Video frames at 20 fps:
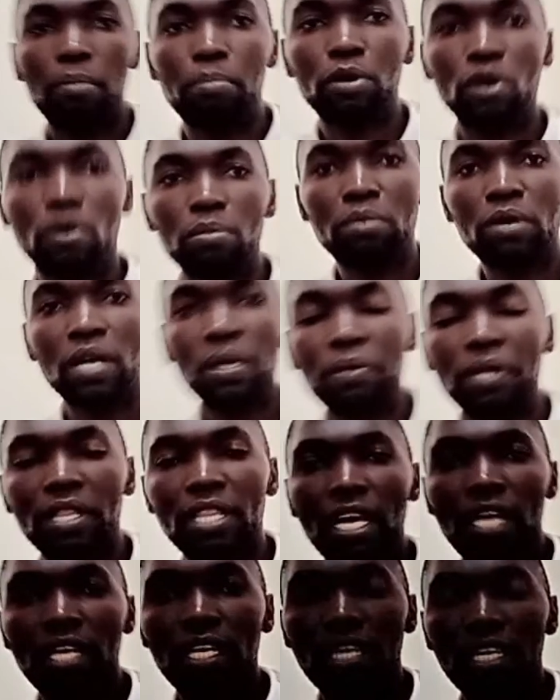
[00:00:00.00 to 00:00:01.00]
problem with
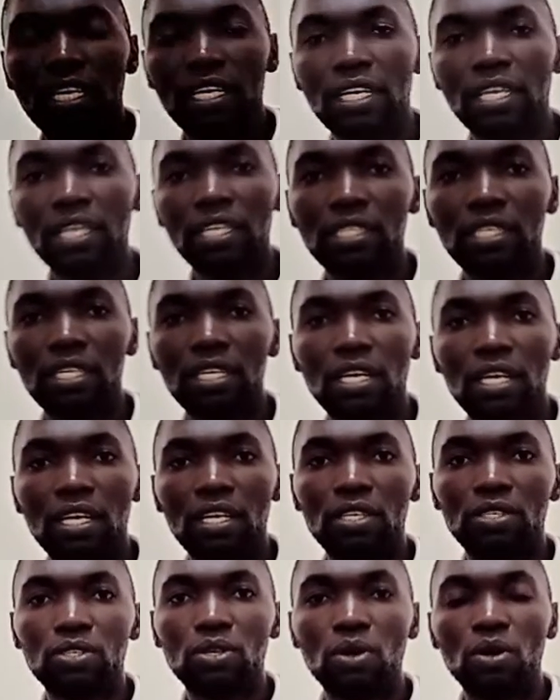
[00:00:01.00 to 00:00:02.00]
the kidneys.
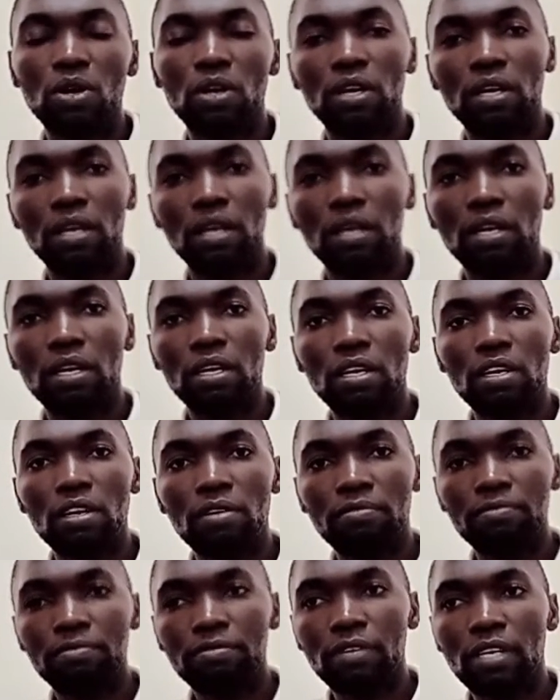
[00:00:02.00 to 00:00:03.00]
So
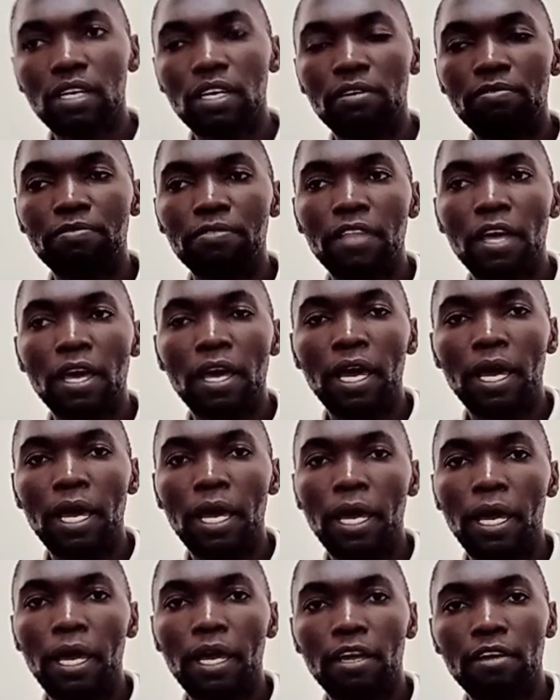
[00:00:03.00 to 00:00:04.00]
if
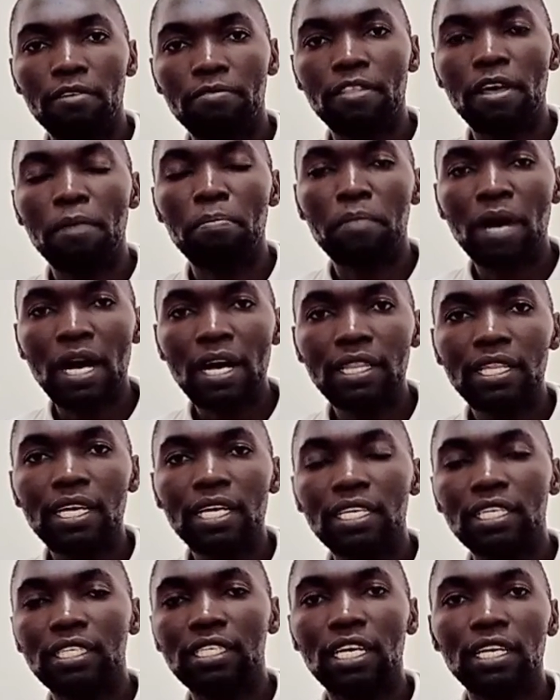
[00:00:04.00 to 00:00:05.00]
the
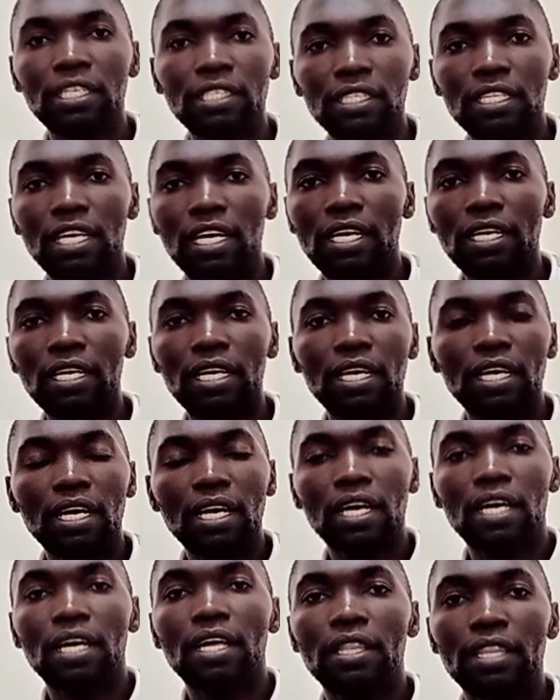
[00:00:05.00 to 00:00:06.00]
mother retains the
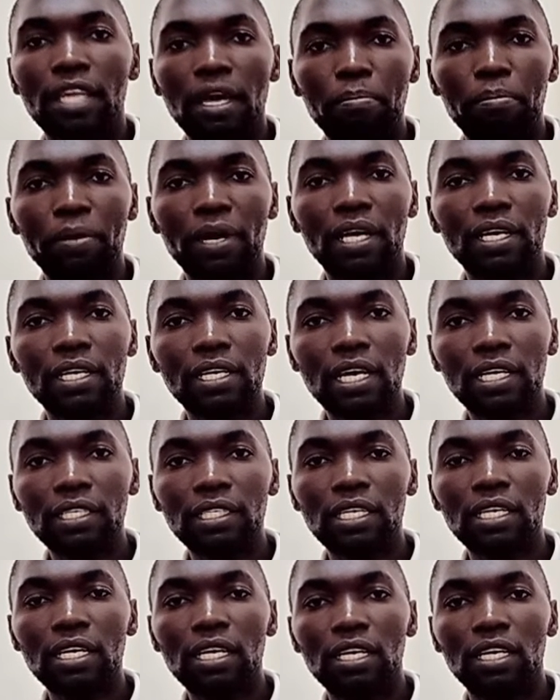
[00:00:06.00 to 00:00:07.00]

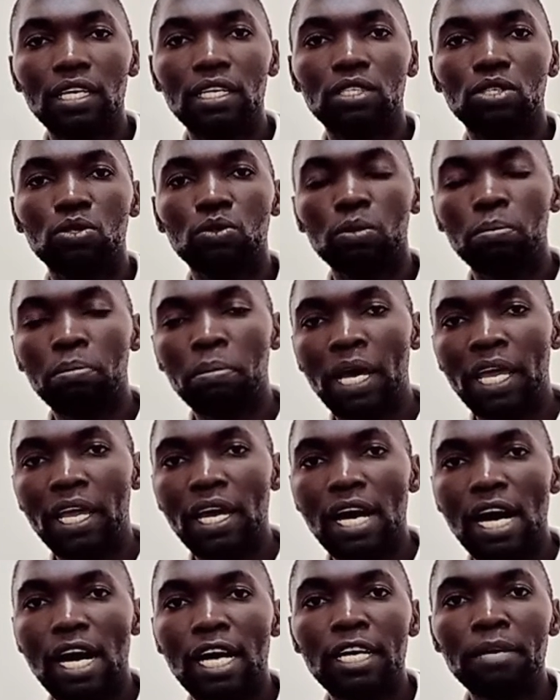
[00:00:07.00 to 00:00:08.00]
pregnancy, it may
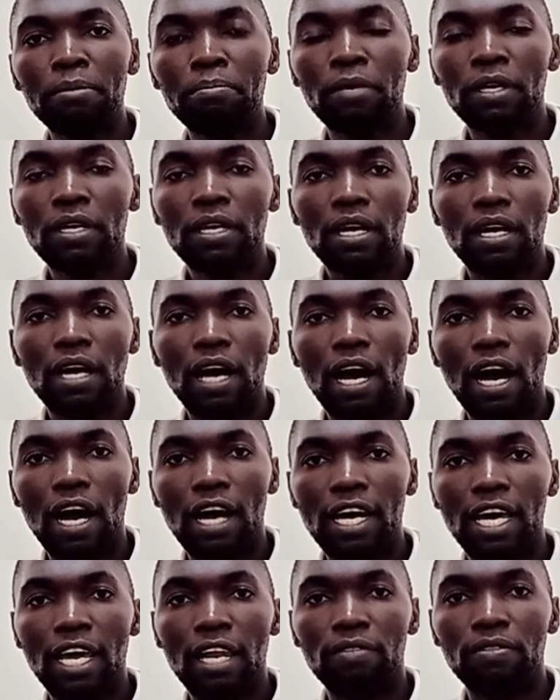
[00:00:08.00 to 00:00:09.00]
harm her
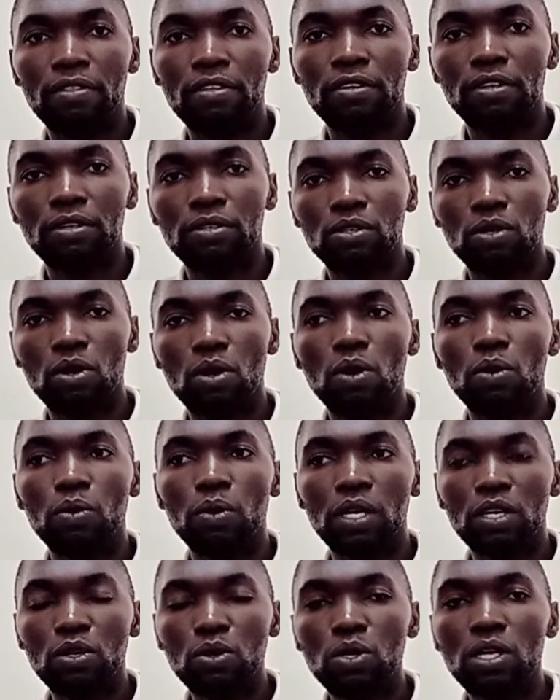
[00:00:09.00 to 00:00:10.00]
health. So
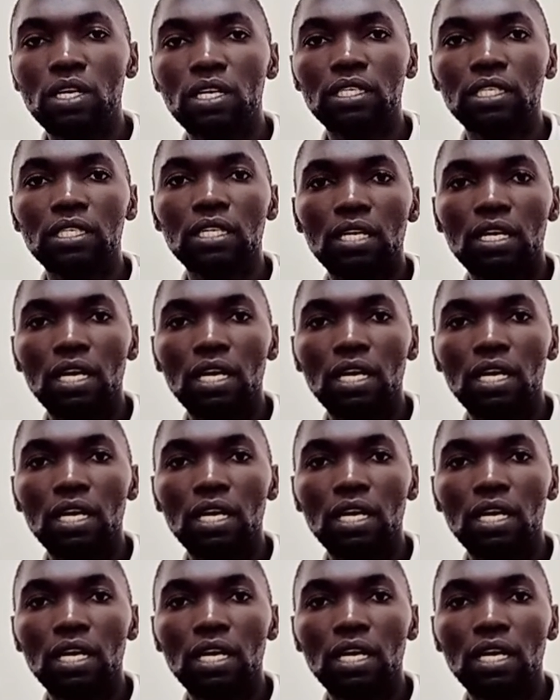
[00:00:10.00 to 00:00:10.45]
we do it